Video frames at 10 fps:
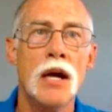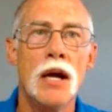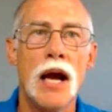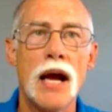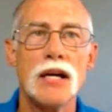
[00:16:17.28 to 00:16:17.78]

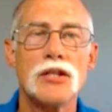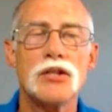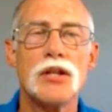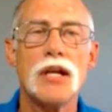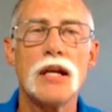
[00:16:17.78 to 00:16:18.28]
as
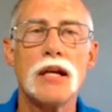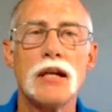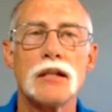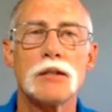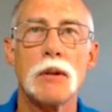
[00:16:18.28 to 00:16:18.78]
the,
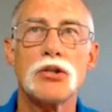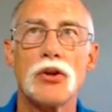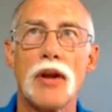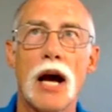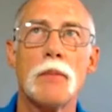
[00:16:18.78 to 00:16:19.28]
especially
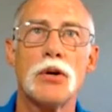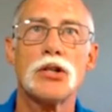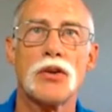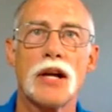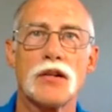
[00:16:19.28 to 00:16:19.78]
on output
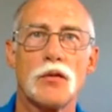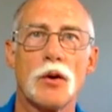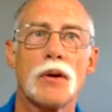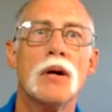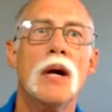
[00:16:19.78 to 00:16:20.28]
transformer,
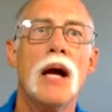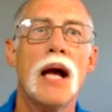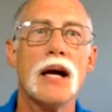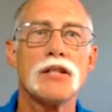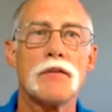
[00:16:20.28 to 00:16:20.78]

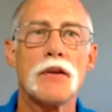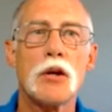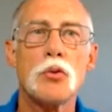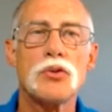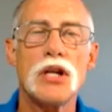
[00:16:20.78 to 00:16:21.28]
as the
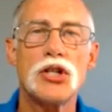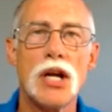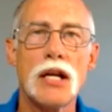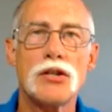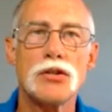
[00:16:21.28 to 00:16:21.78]
frequency
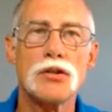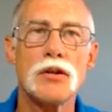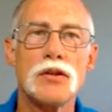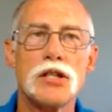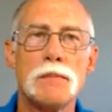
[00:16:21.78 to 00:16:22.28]
changes through the
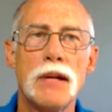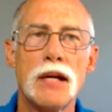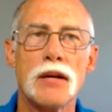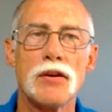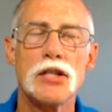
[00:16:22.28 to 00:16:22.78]
speaker,
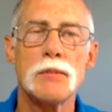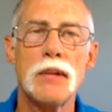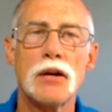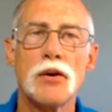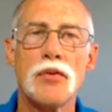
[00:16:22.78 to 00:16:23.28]
the
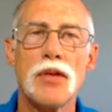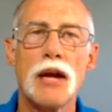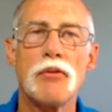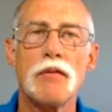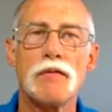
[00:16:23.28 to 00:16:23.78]
speaker then
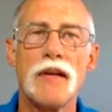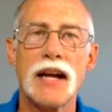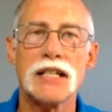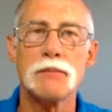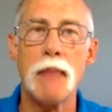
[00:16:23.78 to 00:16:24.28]
reflects
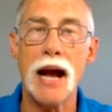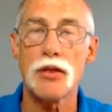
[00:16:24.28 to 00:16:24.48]
back